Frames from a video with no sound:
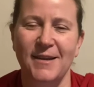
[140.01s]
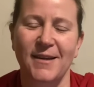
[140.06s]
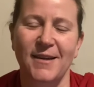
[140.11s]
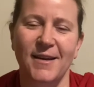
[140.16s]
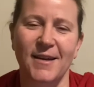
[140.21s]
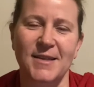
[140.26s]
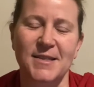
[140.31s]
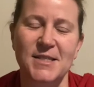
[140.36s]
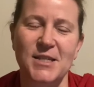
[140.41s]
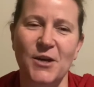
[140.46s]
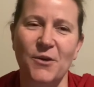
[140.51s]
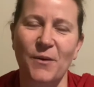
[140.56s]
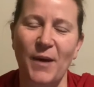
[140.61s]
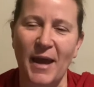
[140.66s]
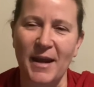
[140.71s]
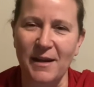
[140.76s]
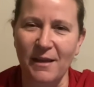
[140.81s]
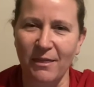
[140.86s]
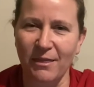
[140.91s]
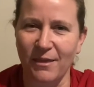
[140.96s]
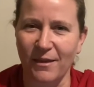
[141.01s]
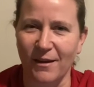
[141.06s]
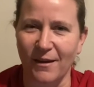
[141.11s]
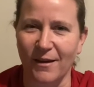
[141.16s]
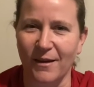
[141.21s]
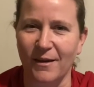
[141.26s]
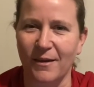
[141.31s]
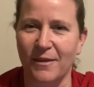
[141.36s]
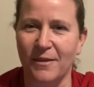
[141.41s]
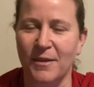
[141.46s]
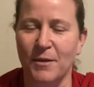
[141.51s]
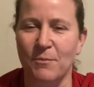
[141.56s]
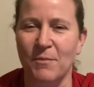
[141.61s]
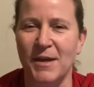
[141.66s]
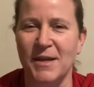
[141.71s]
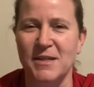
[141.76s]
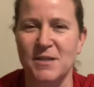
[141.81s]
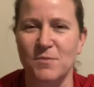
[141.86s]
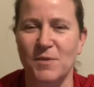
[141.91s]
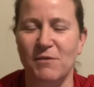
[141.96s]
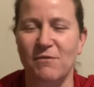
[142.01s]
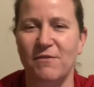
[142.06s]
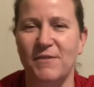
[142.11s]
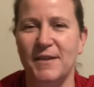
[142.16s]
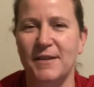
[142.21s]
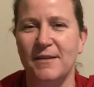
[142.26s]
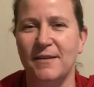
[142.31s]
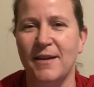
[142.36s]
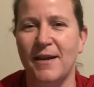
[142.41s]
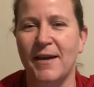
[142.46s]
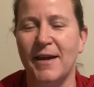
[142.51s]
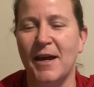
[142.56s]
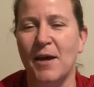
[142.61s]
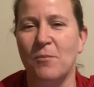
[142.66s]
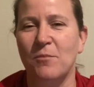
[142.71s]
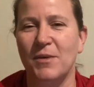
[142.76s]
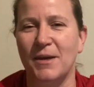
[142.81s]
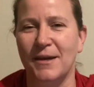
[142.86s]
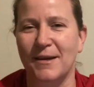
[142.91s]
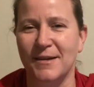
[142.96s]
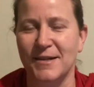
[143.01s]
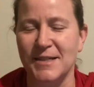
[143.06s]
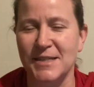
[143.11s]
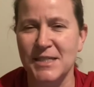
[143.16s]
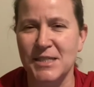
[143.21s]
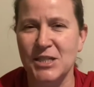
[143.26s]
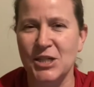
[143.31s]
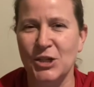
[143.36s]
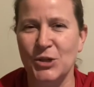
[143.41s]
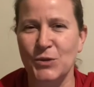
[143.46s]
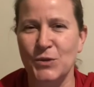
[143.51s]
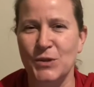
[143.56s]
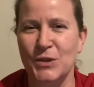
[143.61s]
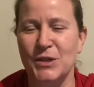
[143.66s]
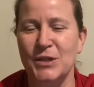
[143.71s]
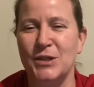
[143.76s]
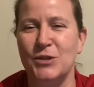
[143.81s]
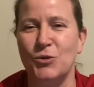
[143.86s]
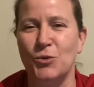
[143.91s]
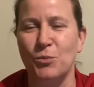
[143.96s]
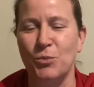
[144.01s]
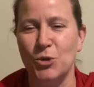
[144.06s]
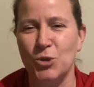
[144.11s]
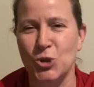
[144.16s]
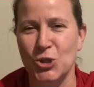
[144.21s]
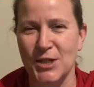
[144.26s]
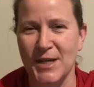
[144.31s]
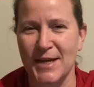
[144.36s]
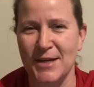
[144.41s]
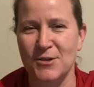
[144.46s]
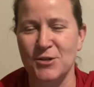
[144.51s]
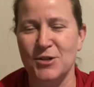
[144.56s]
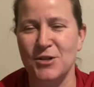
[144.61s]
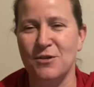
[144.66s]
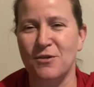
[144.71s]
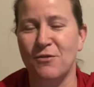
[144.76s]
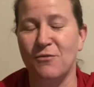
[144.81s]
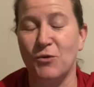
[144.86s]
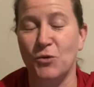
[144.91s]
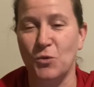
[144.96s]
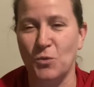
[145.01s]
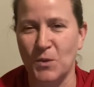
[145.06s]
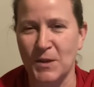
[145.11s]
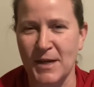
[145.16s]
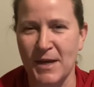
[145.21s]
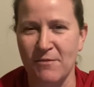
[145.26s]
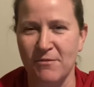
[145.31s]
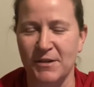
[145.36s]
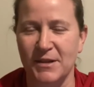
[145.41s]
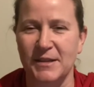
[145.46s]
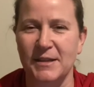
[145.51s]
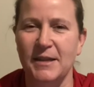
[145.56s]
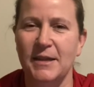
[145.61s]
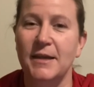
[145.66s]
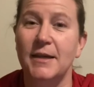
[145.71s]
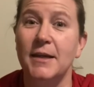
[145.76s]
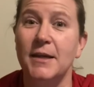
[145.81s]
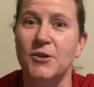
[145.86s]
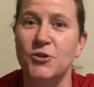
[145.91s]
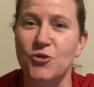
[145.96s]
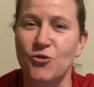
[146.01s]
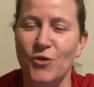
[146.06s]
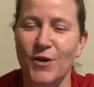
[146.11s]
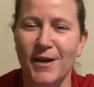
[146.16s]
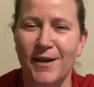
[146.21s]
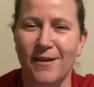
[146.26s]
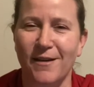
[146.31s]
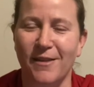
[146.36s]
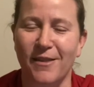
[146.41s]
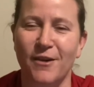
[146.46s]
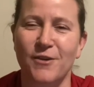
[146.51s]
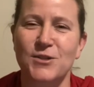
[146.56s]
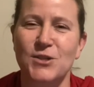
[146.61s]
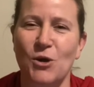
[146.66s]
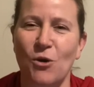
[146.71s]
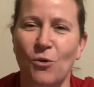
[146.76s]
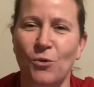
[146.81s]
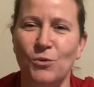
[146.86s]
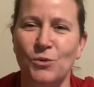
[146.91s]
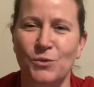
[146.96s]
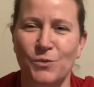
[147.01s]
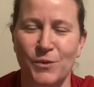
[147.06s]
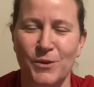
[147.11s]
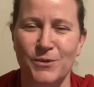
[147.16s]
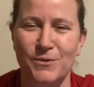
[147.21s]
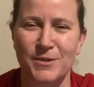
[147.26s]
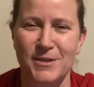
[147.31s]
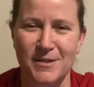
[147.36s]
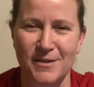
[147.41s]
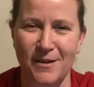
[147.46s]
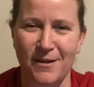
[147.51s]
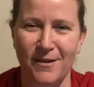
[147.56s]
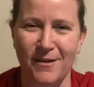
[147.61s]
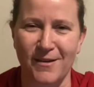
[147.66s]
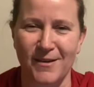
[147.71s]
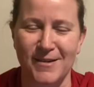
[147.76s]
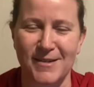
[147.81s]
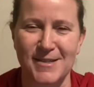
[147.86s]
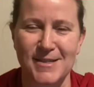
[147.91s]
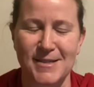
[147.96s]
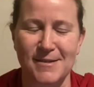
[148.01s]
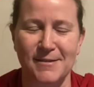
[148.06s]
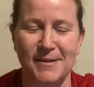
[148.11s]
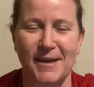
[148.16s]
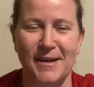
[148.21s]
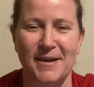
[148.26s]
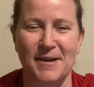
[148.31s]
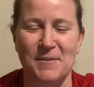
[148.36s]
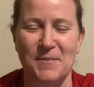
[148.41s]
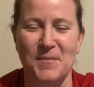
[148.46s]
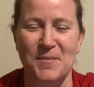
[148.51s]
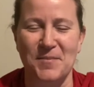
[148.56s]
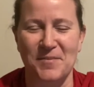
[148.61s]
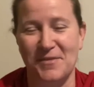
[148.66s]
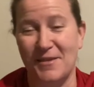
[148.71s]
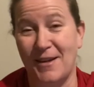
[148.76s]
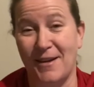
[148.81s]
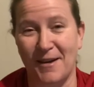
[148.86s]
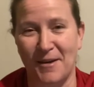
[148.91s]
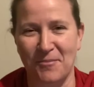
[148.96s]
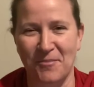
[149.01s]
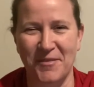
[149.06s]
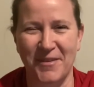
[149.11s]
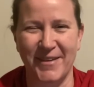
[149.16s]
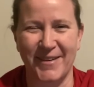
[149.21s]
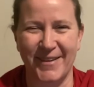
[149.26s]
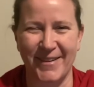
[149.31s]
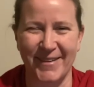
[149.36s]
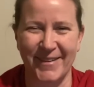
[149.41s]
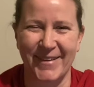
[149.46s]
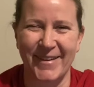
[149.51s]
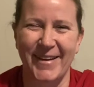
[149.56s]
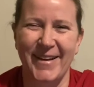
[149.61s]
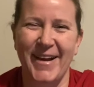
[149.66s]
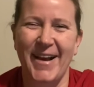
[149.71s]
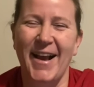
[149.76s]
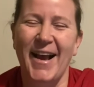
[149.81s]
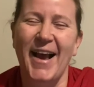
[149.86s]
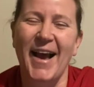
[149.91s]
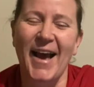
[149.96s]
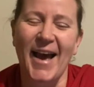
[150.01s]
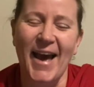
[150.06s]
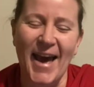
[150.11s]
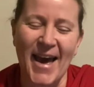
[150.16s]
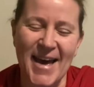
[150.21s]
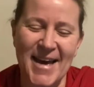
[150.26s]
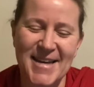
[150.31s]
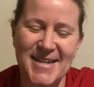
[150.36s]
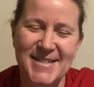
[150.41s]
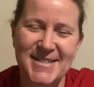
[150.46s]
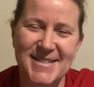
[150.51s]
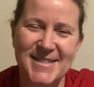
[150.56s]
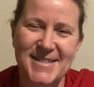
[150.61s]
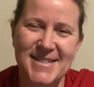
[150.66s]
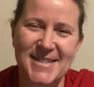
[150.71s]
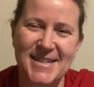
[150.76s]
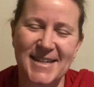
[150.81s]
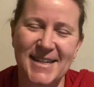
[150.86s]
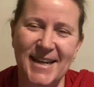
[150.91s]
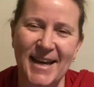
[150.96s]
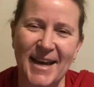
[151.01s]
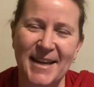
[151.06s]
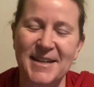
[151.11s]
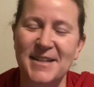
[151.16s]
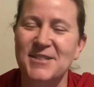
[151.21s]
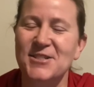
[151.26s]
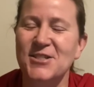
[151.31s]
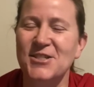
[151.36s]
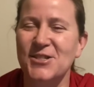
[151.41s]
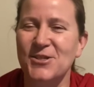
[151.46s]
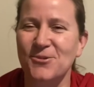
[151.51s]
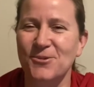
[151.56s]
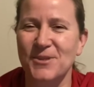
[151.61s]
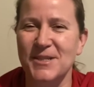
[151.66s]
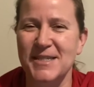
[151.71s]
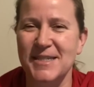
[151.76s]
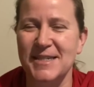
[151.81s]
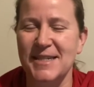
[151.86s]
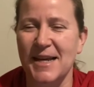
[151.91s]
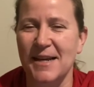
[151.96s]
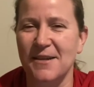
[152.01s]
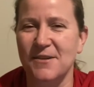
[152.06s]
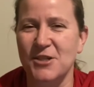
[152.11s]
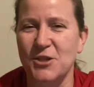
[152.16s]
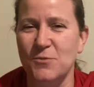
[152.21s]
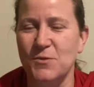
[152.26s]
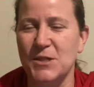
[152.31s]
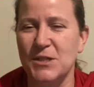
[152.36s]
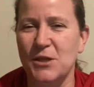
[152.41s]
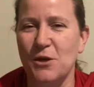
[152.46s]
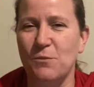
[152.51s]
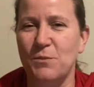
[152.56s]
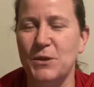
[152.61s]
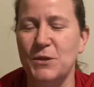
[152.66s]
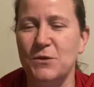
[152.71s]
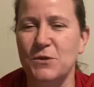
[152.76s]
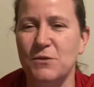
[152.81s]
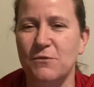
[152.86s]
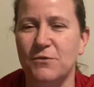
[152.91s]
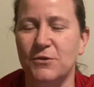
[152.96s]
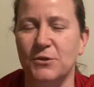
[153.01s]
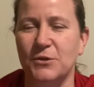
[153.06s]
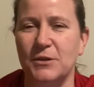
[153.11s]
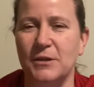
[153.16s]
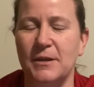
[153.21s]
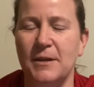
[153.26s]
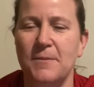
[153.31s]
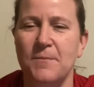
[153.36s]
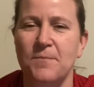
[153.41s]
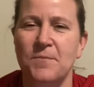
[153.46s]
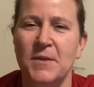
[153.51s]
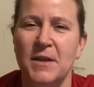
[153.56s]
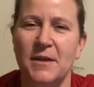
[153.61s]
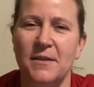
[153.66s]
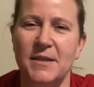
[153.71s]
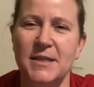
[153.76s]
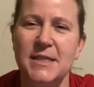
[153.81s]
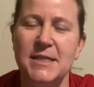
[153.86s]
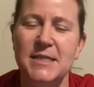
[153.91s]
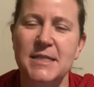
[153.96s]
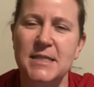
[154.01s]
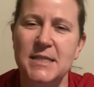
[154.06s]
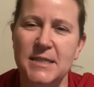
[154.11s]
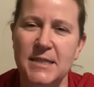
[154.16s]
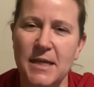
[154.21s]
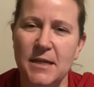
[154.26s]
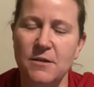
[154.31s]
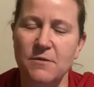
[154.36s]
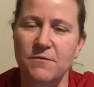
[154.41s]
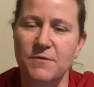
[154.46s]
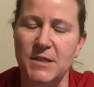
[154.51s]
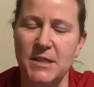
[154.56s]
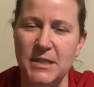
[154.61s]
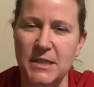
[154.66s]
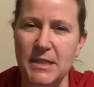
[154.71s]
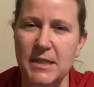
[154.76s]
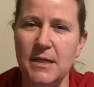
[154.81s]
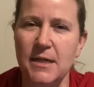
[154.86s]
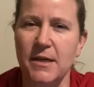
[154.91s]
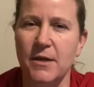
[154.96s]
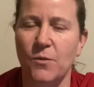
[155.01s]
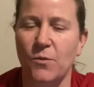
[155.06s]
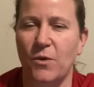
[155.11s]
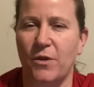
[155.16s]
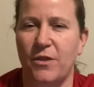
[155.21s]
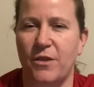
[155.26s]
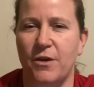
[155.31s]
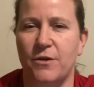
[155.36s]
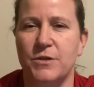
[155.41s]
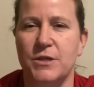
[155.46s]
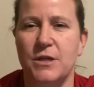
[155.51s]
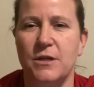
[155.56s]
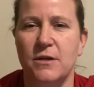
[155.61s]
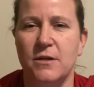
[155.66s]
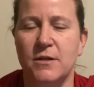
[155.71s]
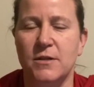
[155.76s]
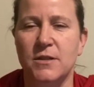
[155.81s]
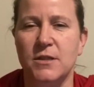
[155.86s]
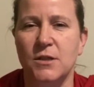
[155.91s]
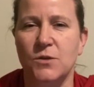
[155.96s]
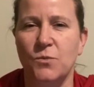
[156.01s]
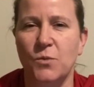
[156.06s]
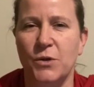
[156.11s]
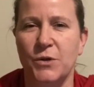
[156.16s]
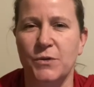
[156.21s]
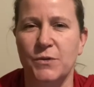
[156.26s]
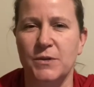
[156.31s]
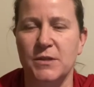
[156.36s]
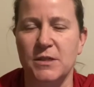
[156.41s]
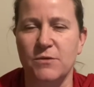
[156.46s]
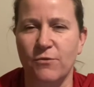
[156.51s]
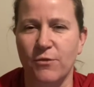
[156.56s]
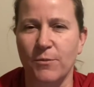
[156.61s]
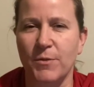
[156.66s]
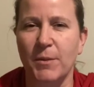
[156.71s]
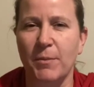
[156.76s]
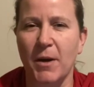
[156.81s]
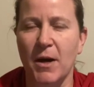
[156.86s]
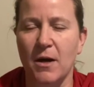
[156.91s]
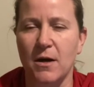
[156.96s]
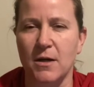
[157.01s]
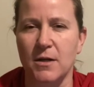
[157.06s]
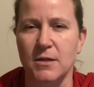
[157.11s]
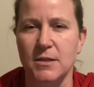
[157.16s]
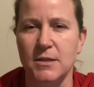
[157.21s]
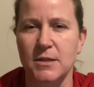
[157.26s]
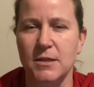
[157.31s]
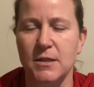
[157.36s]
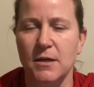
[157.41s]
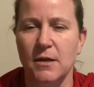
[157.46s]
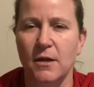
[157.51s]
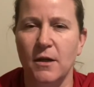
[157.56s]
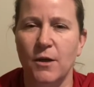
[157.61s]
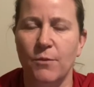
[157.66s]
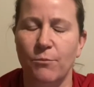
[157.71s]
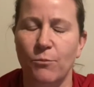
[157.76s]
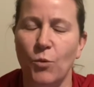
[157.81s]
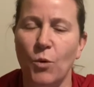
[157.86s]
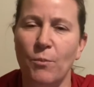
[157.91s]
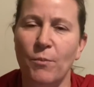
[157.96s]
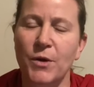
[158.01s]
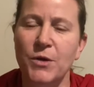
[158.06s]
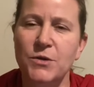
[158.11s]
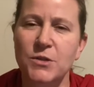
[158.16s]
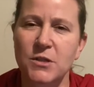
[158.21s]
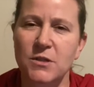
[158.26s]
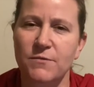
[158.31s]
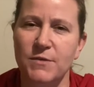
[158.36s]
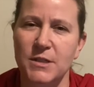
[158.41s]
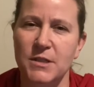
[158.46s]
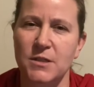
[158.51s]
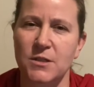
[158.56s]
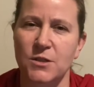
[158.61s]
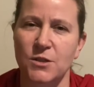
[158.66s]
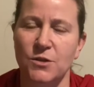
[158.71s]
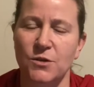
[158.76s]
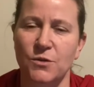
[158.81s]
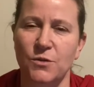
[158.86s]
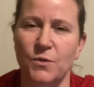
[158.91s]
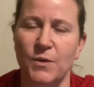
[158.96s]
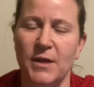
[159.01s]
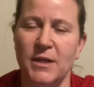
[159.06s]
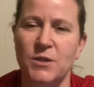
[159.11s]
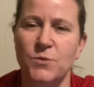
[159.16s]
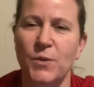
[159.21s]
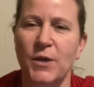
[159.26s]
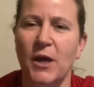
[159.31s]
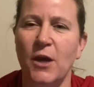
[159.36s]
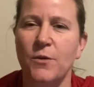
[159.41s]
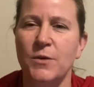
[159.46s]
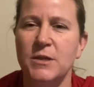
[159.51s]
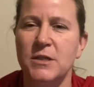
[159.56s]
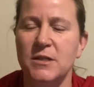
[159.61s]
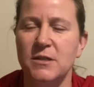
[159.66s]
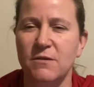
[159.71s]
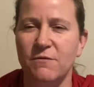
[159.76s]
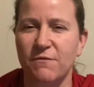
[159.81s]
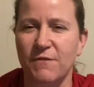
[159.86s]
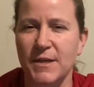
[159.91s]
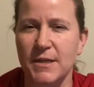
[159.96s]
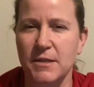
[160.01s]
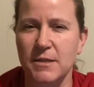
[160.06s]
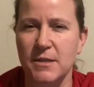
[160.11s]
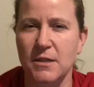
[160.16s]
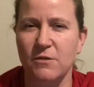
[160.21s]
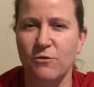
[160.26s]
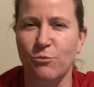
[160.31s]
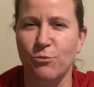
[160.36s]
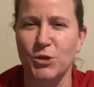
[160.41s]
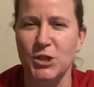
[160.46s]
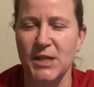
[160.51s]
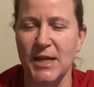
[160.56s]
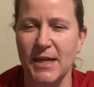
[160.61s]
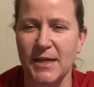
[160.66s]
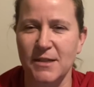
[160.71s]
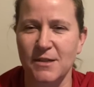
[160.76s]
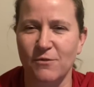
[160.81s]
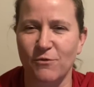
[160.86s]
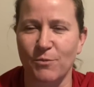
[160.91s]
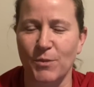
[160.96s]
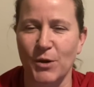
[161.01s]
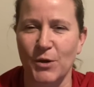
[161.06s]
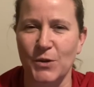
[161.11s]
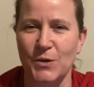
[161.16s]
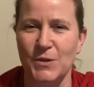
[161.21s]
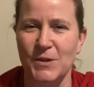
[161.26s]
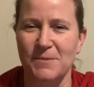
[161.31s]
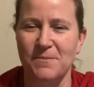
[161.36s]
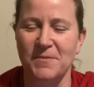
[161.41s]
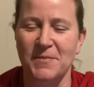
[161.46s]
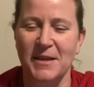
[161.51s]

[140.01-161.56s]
And so anything that makes me feel like I'm being excluded or pushed out of or whatever can trigger those old wounds and hurts. And I just thought this analogy was so beautiful that instead of dealing with those hurts and wounds from the past, what most of us do is we go into defensive, protective mode.